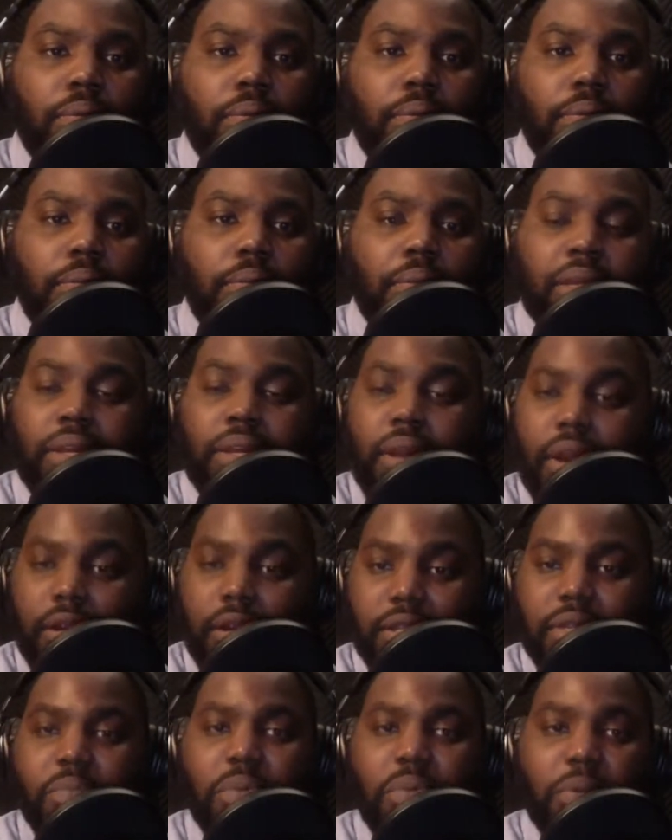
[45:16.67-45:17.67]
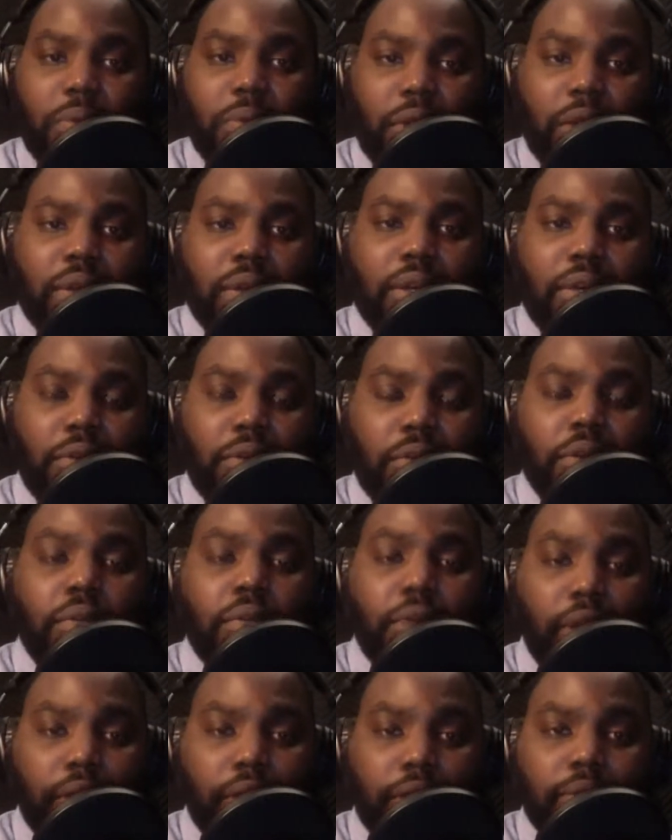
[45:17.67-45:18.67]
But there are some people out there who
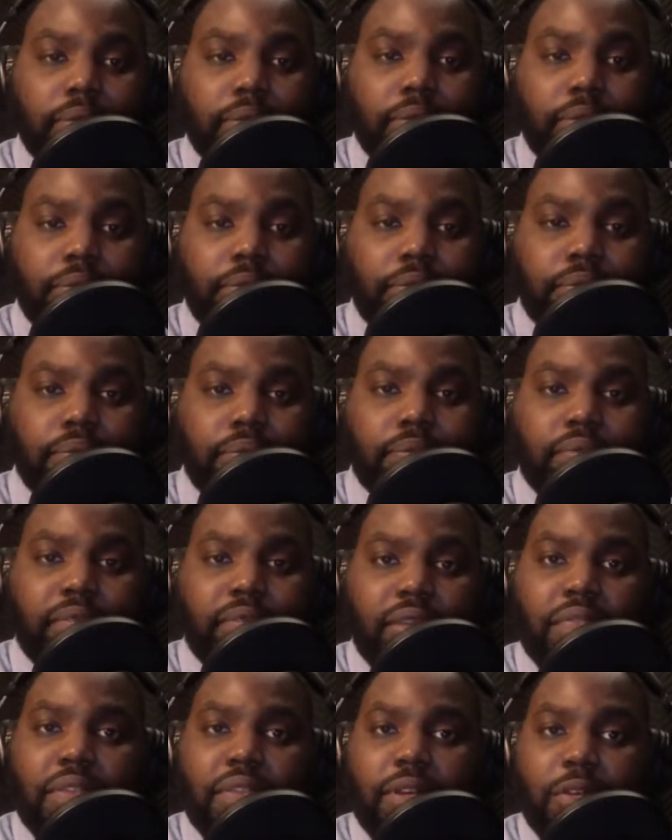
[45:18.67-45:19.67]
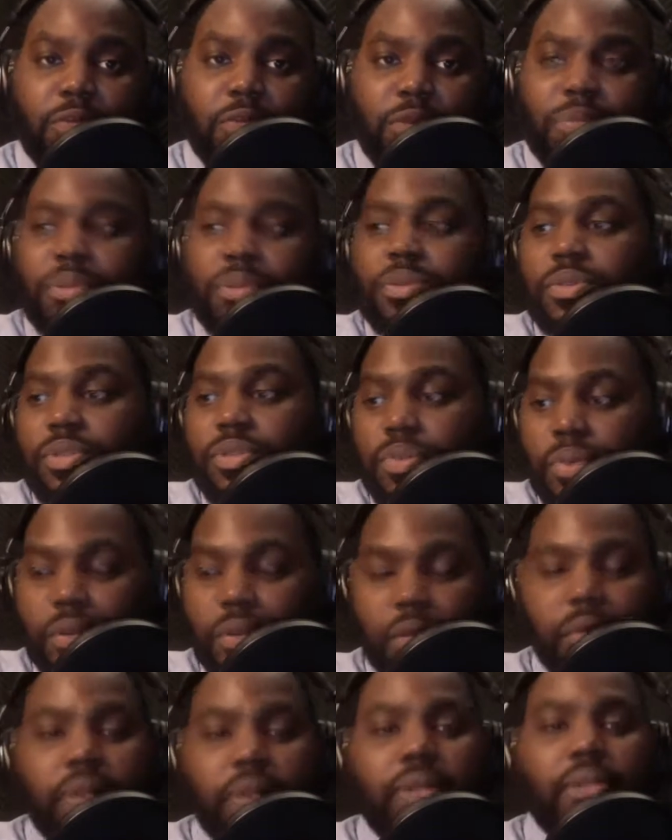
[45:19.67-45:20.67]
agree. And for those people who do
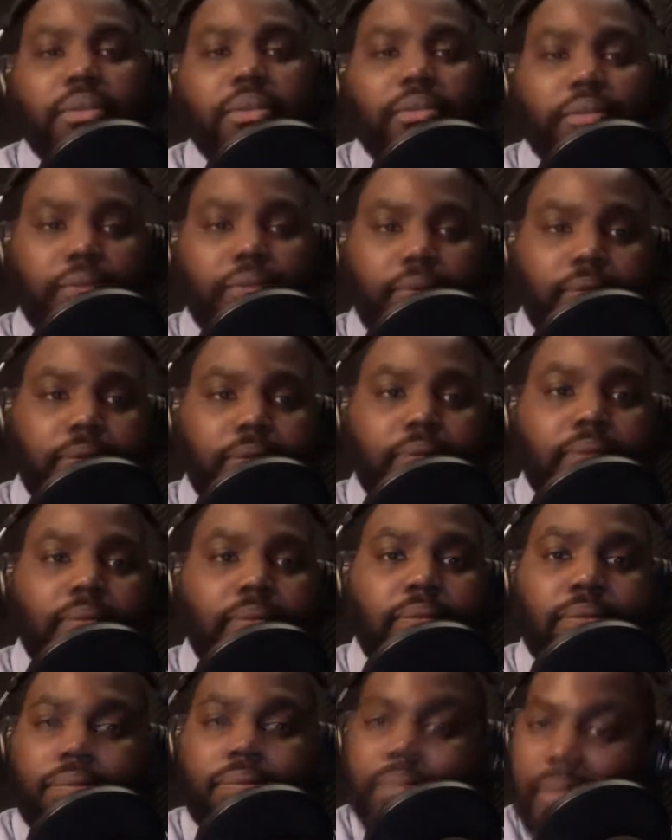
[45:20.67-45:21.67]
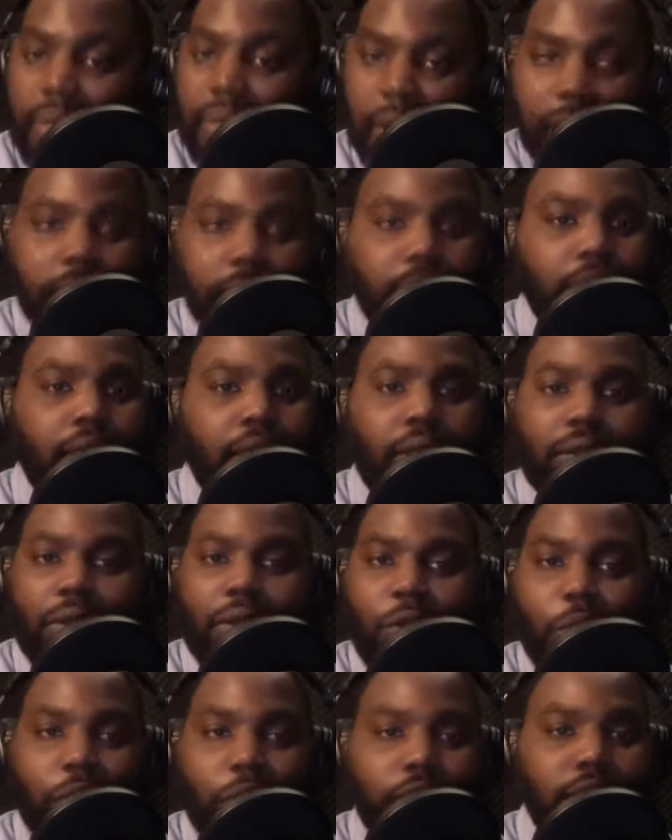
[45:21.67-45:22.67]
agree, then the
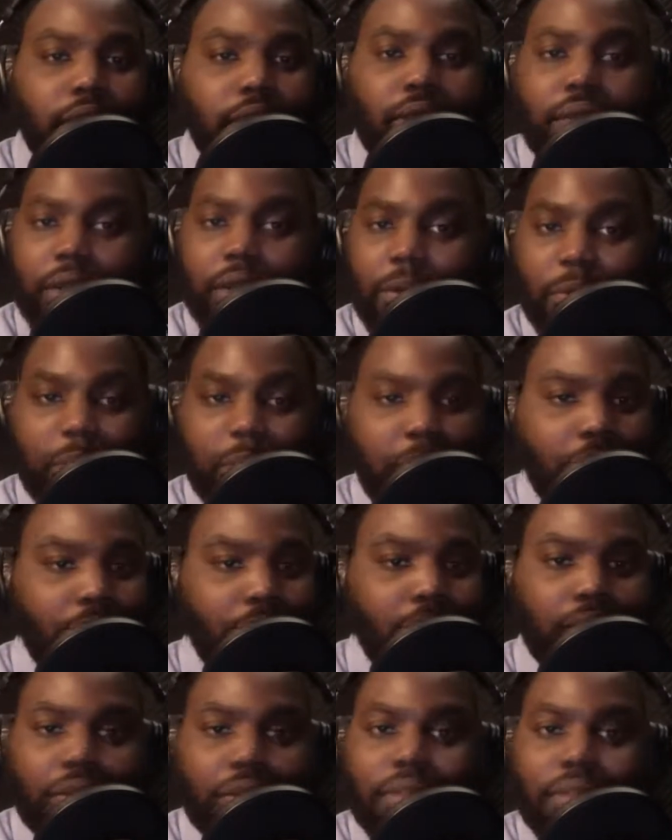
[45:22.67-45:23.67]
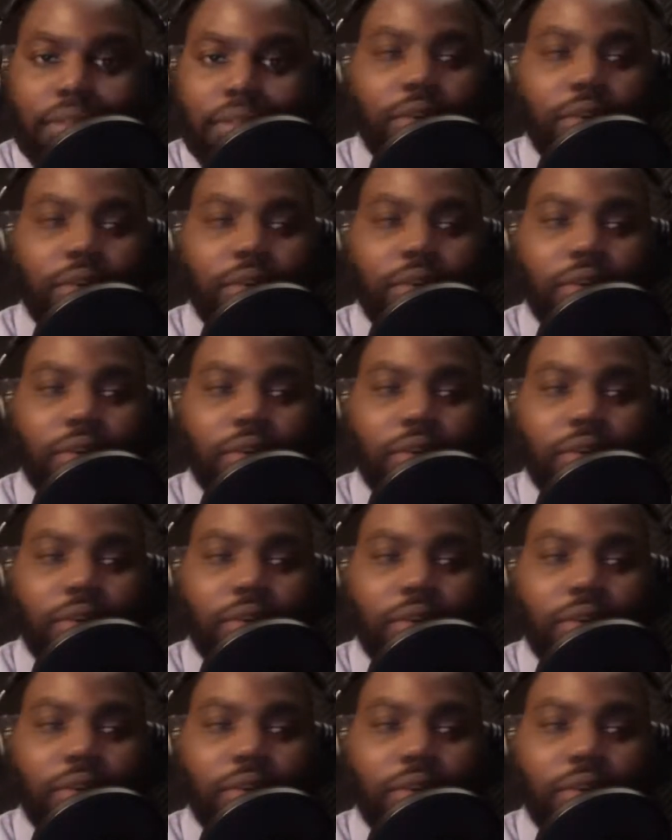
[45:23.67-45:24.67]
question still remains,
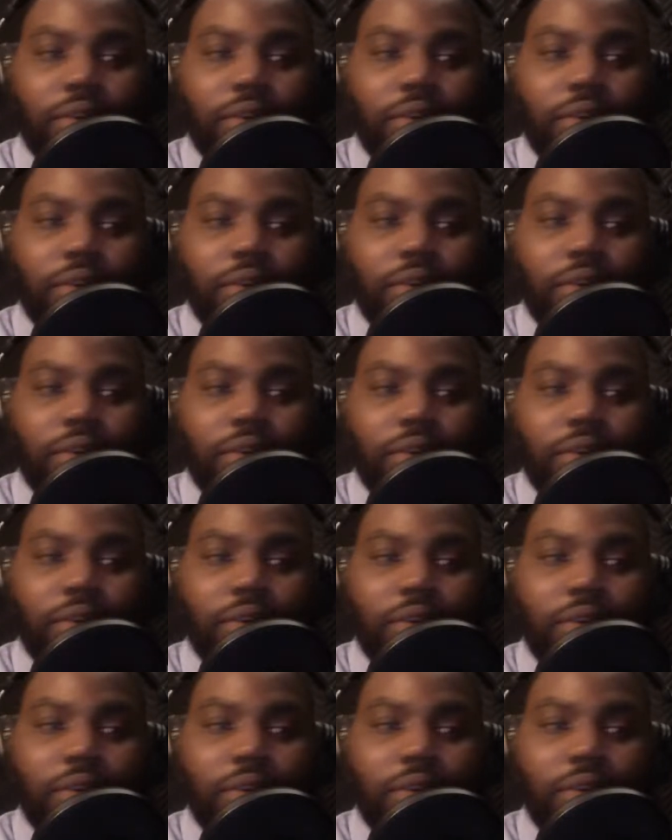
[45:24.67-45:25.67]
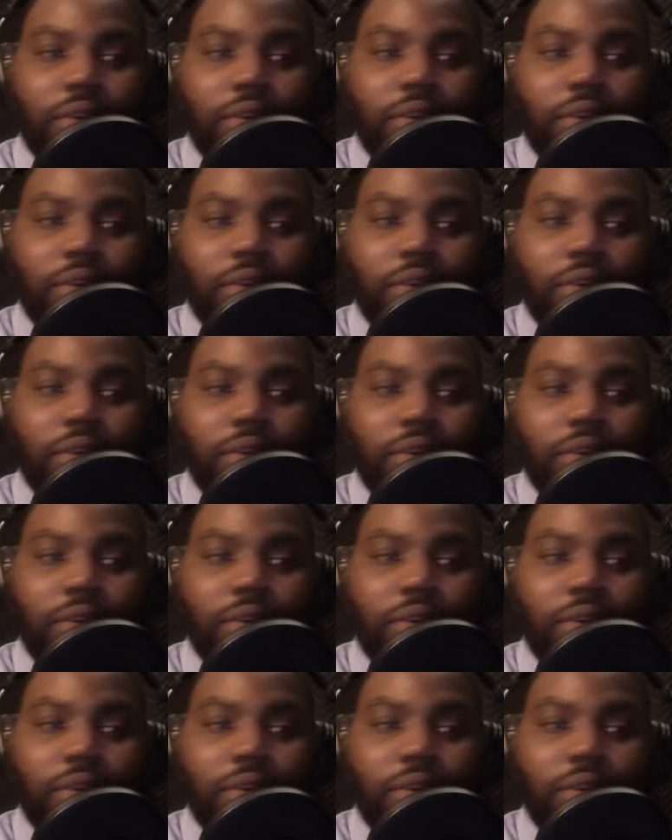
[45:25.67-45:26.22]
are we suffering in silence?